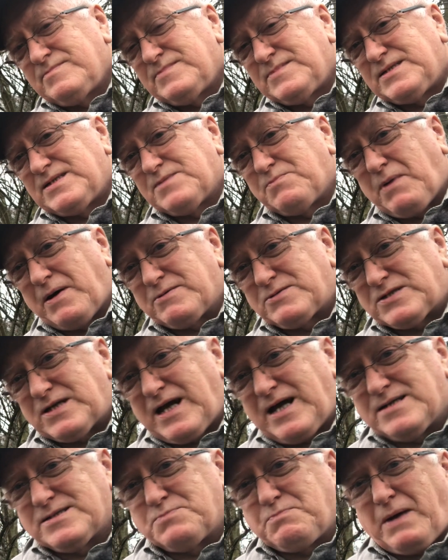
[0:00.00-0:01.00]
She's about to
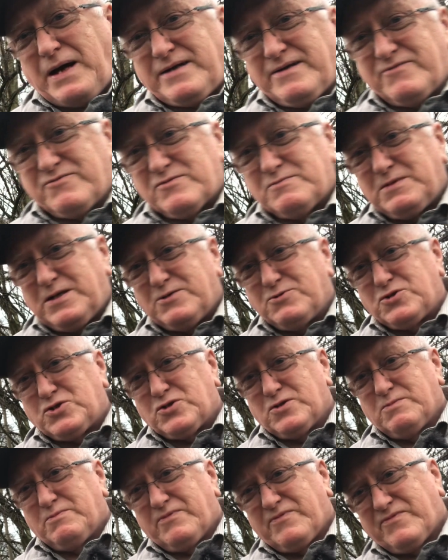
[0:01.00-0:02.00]
get us banned from
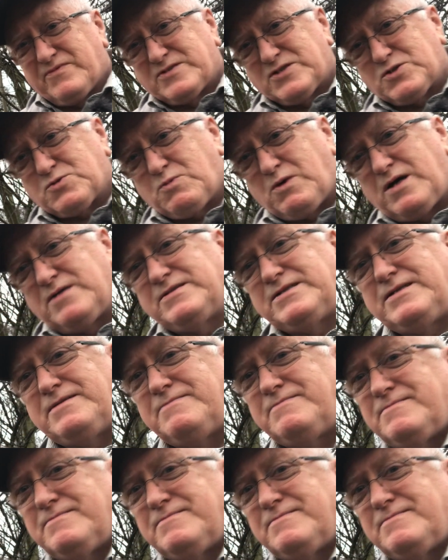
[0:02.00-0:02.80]
YouTube for swearing.